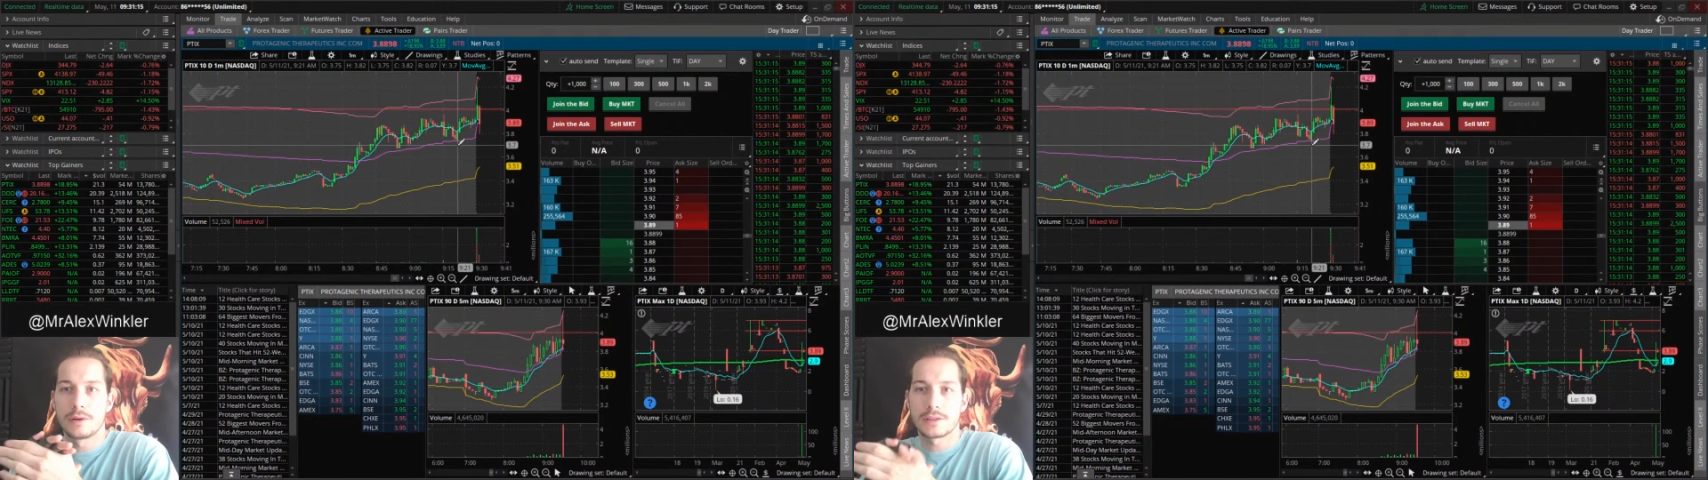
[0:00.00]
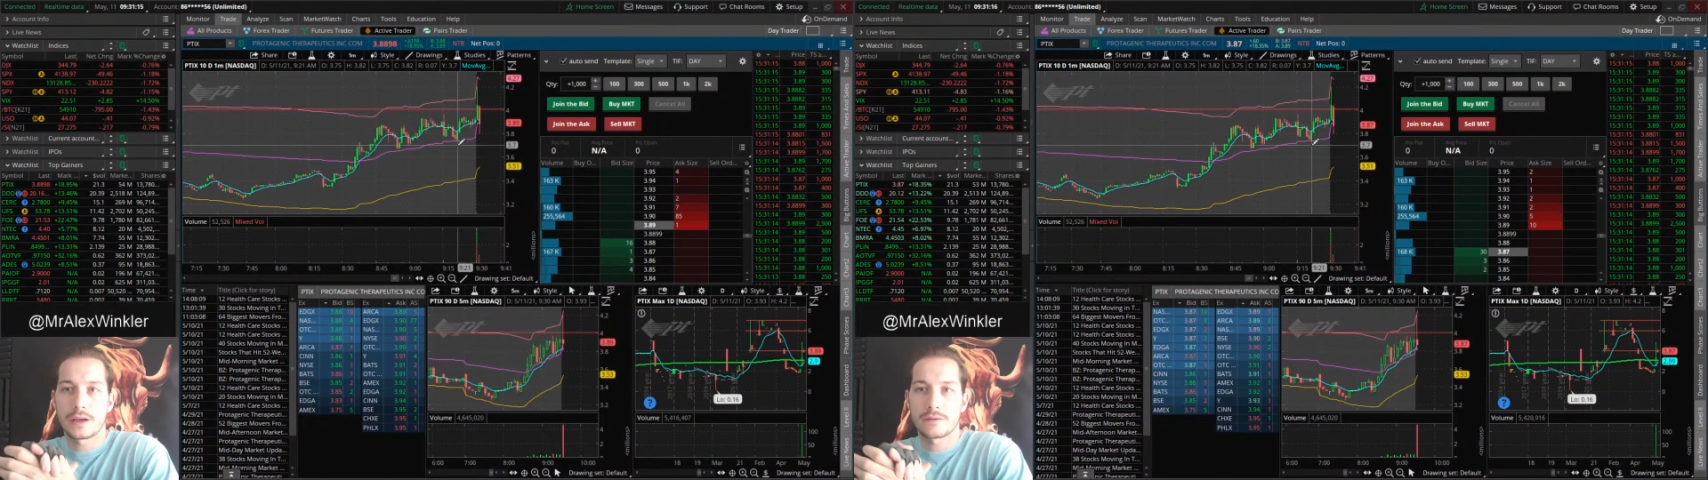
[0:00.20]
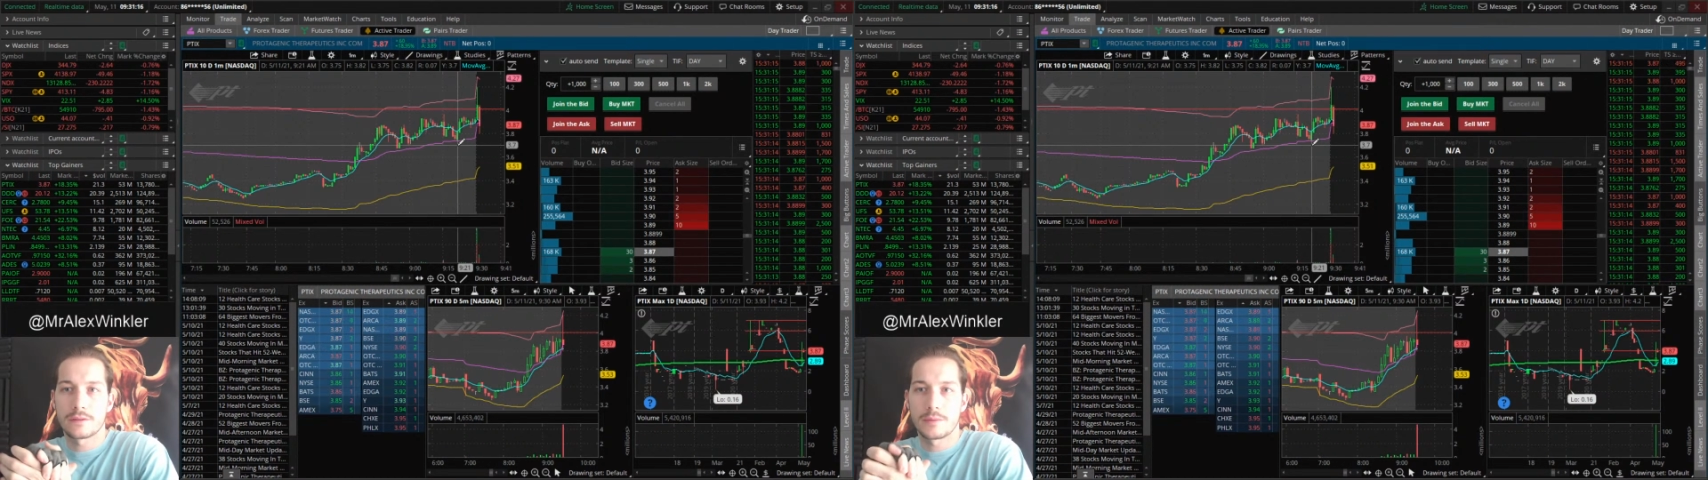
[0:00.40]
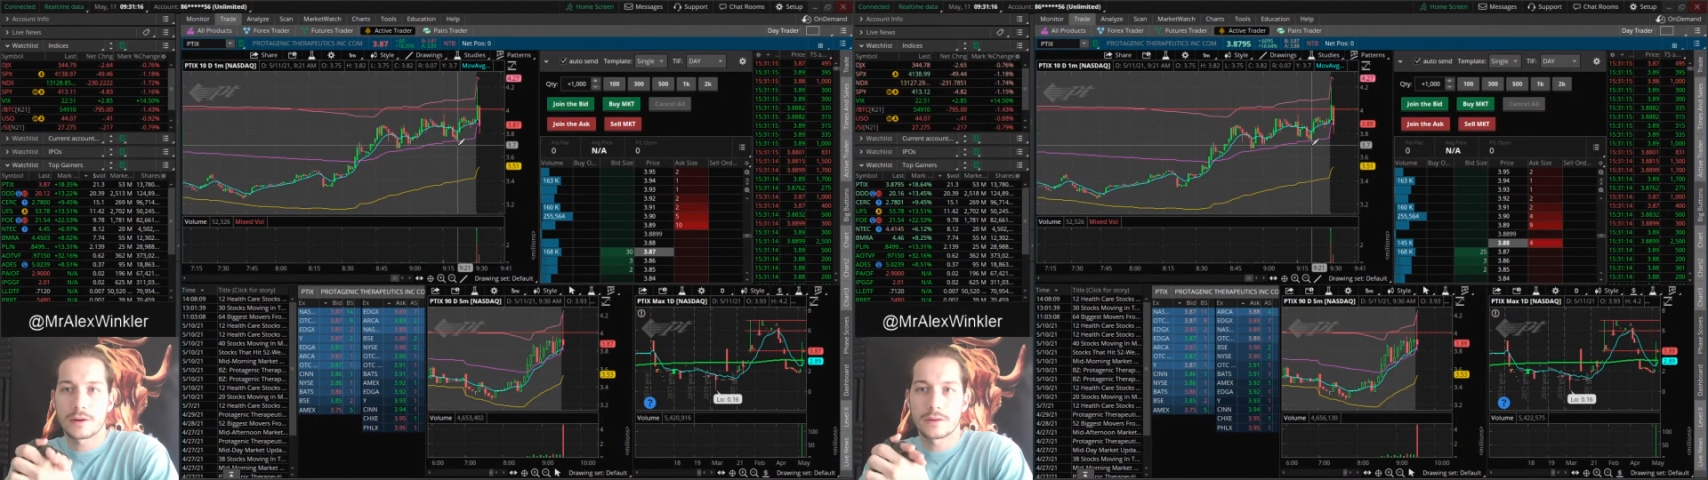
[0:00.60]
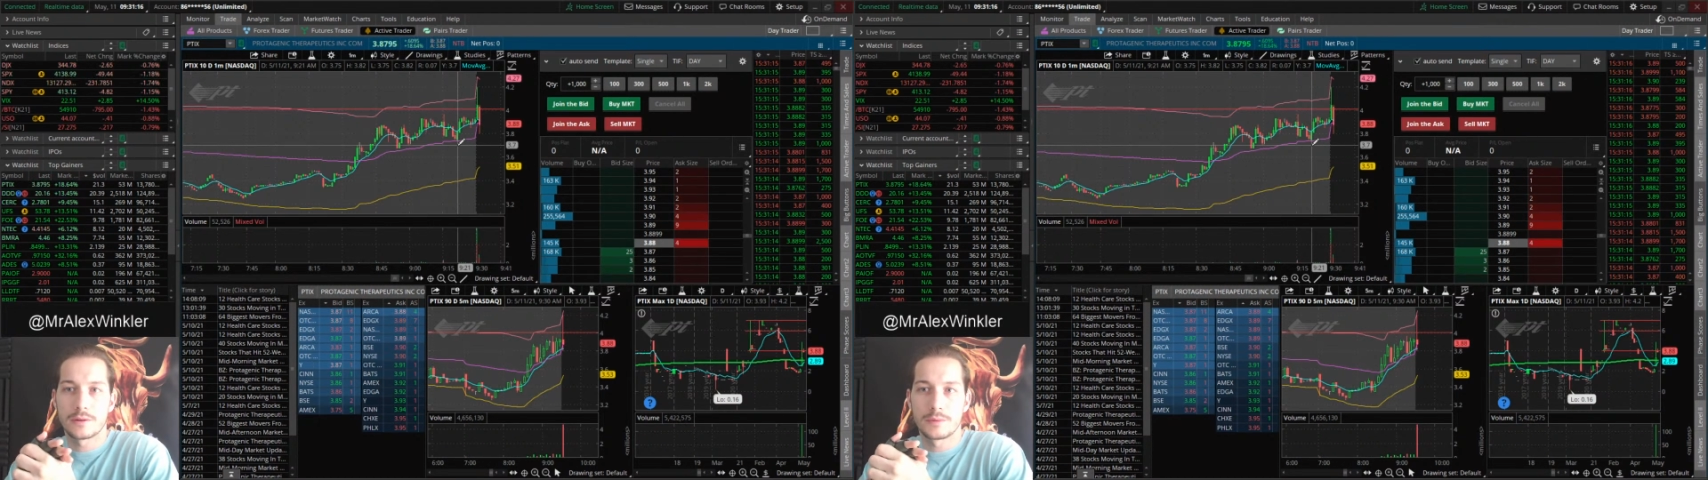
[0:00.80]
minutes after the
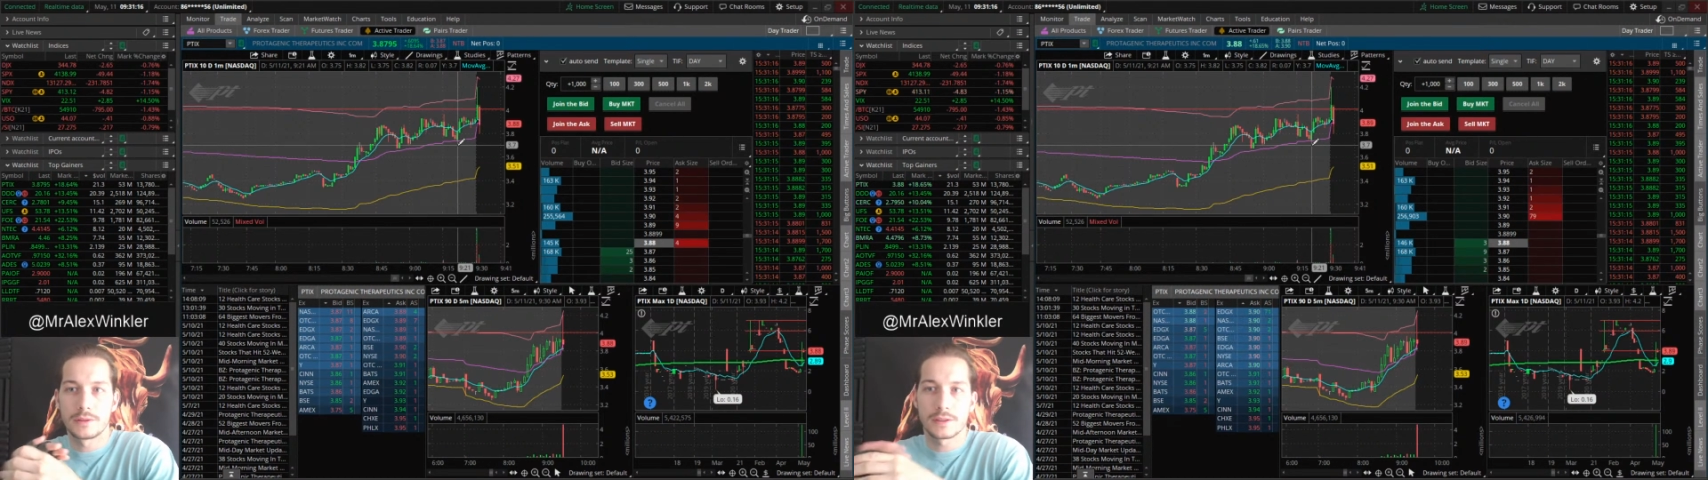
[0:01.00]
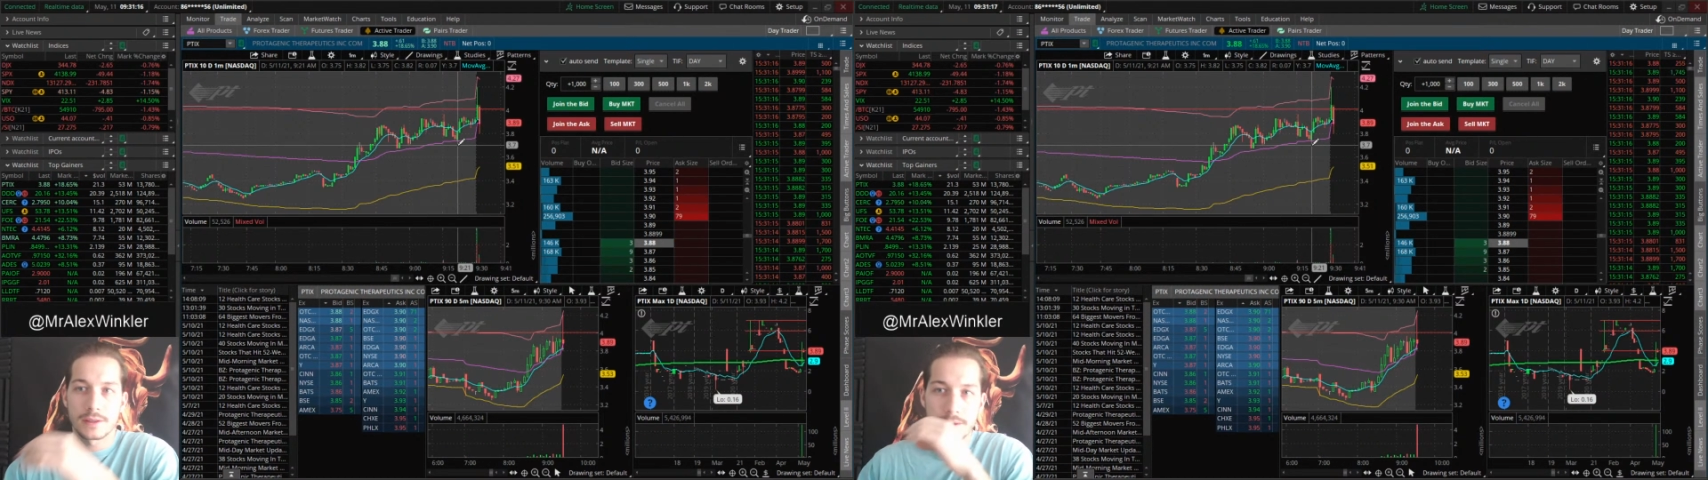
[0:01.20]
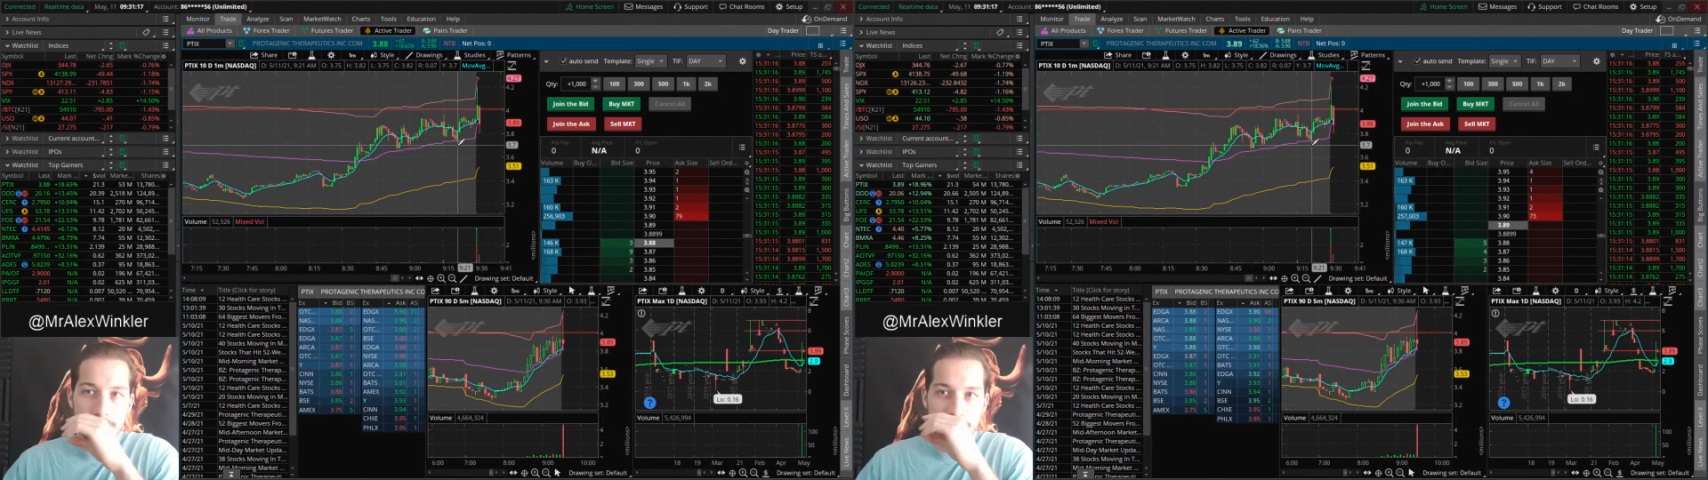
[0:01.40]
market opens.